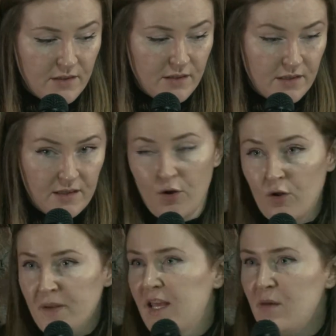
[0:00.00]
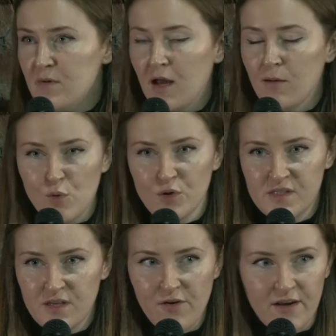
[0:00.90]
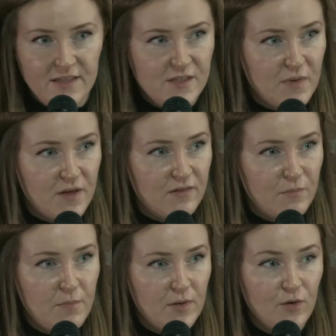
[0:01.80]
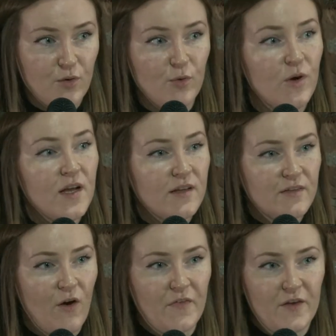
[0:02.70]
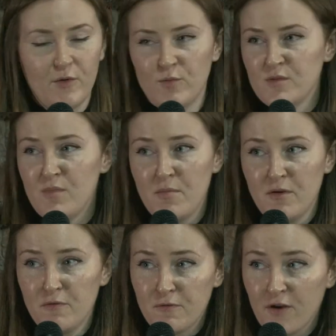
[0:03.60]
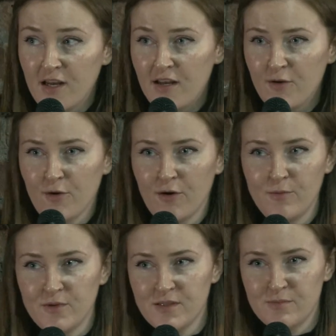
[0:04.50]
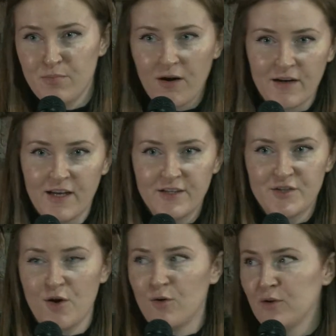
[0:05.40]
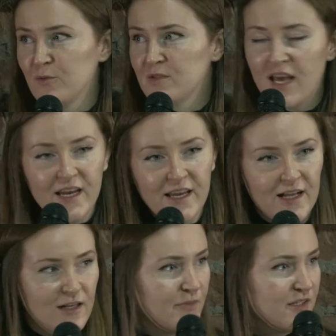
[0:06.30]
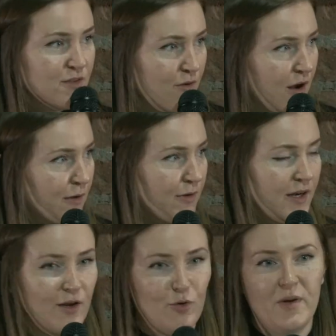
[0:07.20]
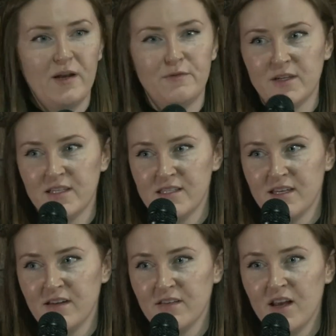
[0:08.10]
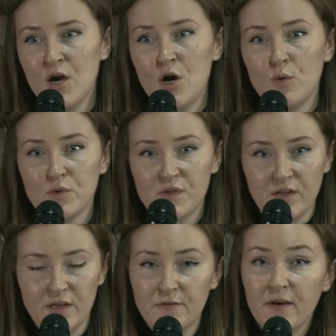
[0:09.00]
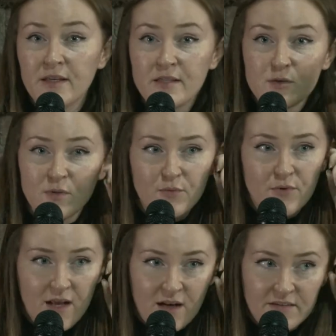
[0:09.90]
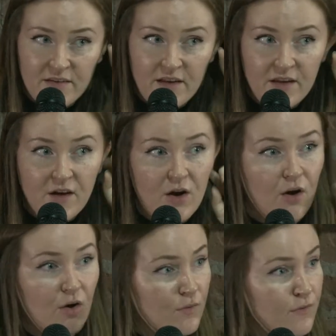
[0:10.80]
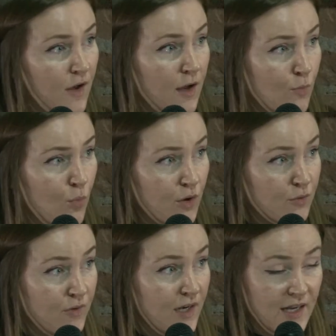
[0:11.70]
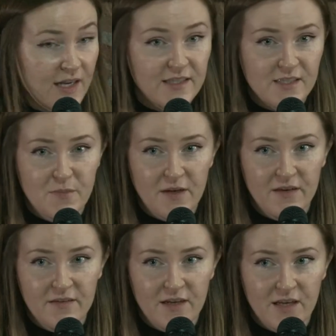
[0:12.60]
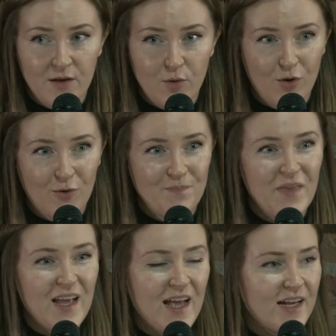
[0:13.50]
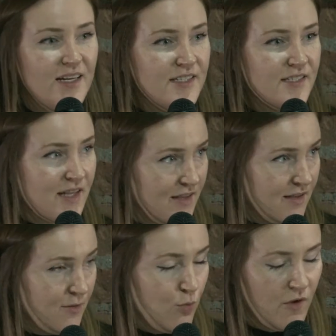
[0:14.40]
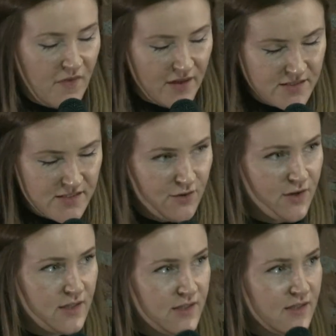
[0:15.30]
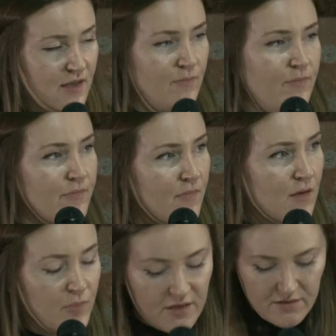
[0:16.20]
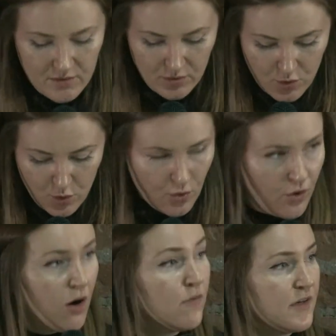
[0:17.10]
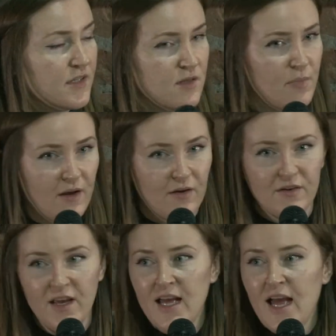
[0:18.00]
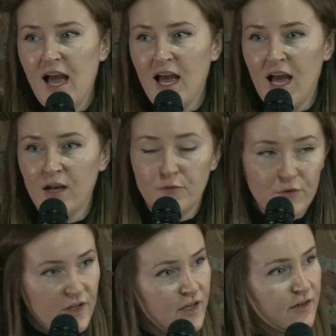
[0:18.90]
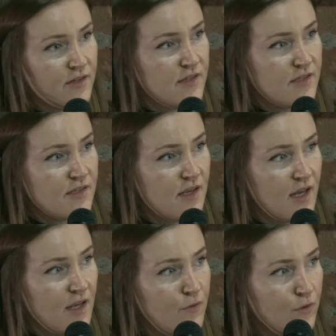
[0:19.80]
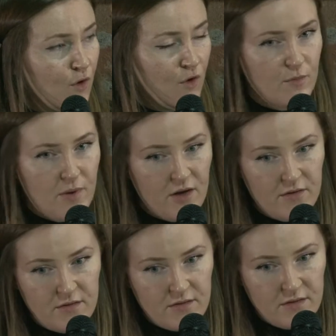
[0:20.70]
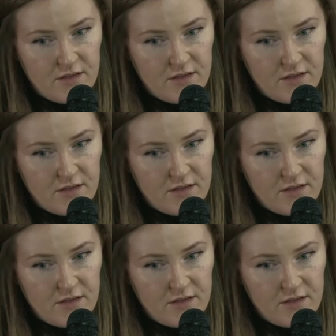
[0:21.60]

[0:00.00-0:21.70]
it all became a lot more serious, because people who thought that it was maybe funny, or it was partly a joke, or there was any element of irony or playfulness in it, were suddenly faced with the reality of what it really is politically, or at least what that serious political core of it is about. And for years, if you talked about